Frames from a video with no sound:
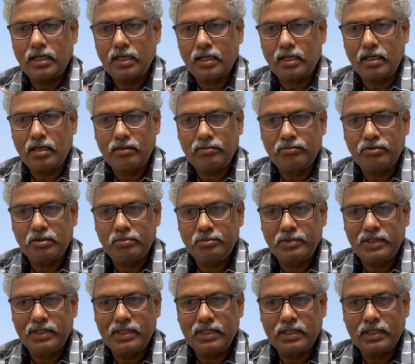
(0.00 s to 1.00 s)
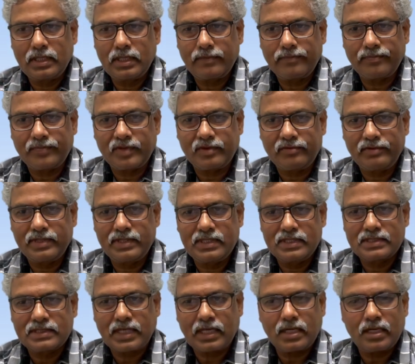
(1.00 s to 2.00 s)
if we build with this
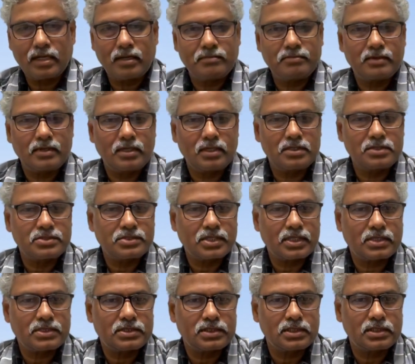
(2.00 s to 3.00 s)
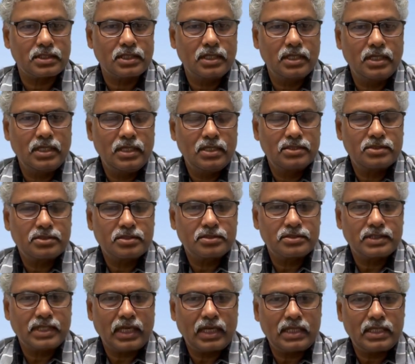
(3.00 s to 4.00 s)
kind of structure. So
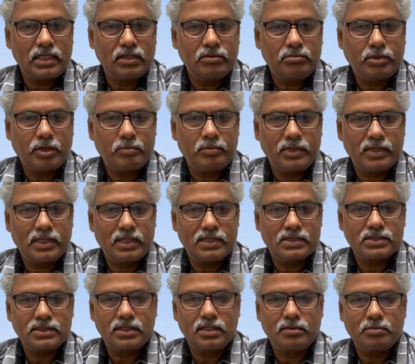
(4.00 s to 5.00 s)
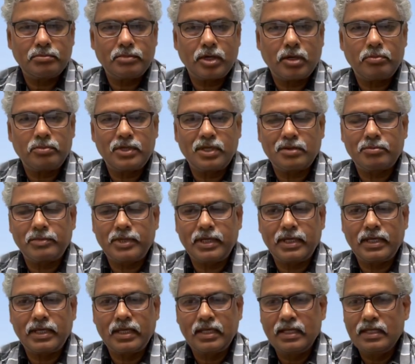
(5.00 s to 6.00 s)
selective publication in popular media.
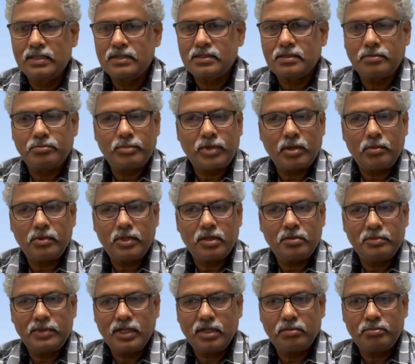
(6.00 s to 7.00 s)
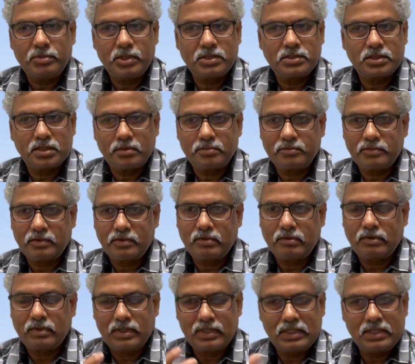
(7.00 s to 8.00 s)
So popular media picks up
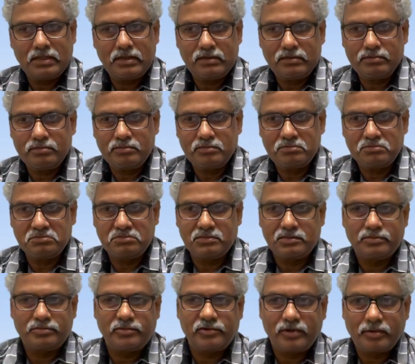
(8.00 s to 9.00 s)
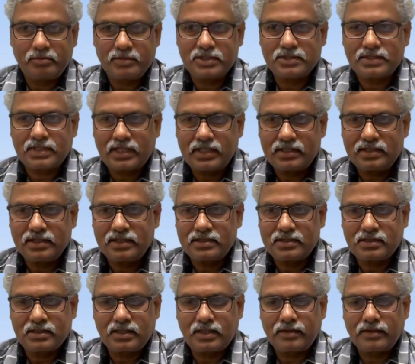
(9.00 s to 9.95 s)
only famous scientists